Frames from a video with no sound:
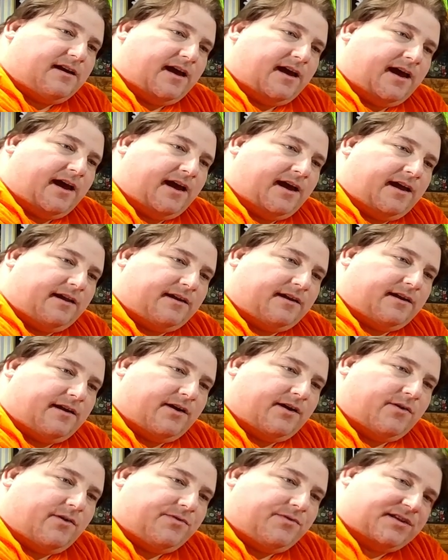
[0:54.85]
And
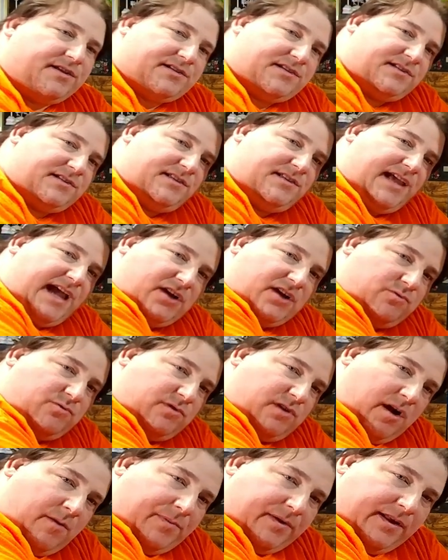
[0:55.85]
this is the actual
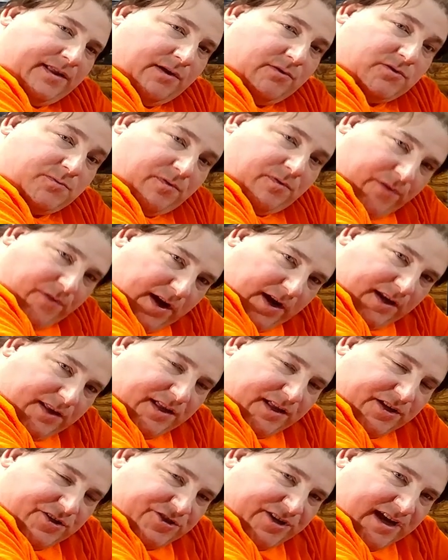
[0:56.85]
company that was providing
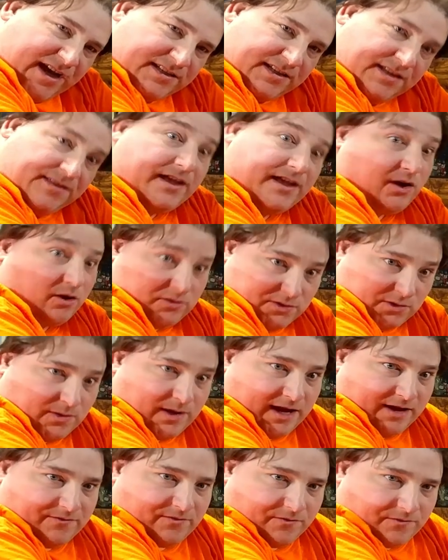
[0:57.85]
that chassis. They also
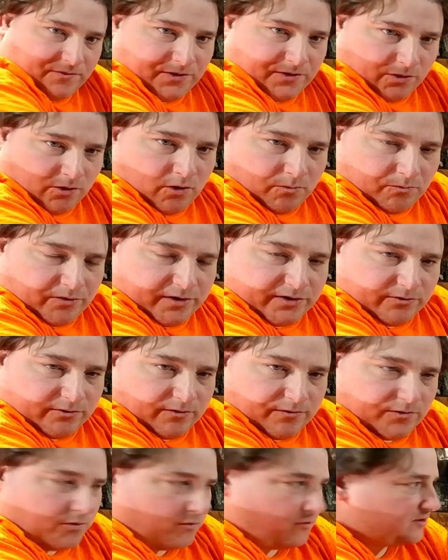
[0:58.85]
have a, their own printer,
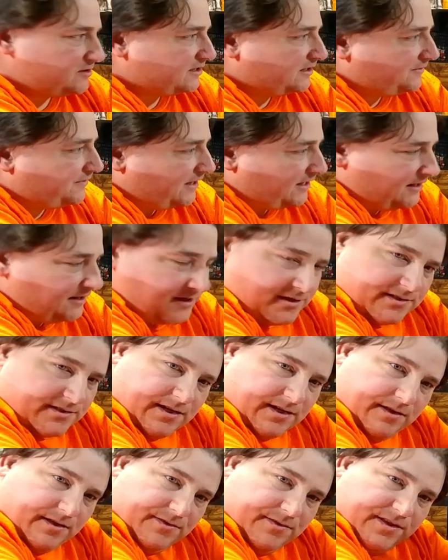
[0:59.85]
of course, and that is
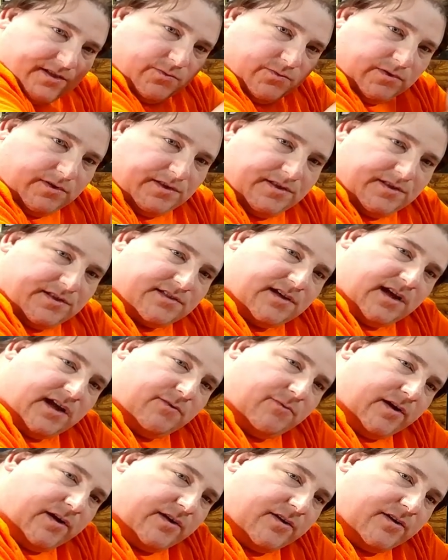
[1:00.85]
this one, the
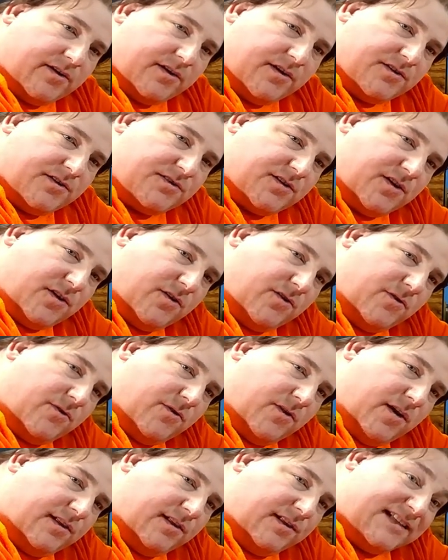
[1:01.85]
Sidewinder.
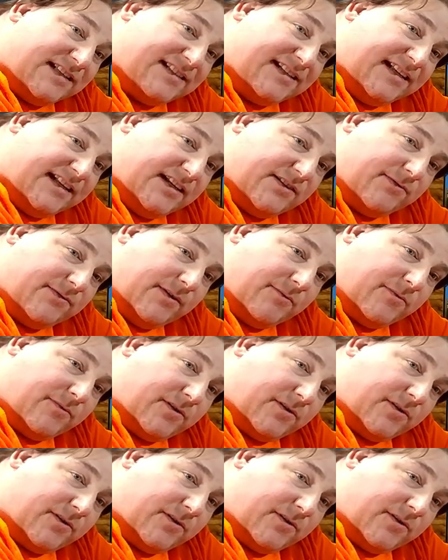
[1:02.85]
So let's get into it.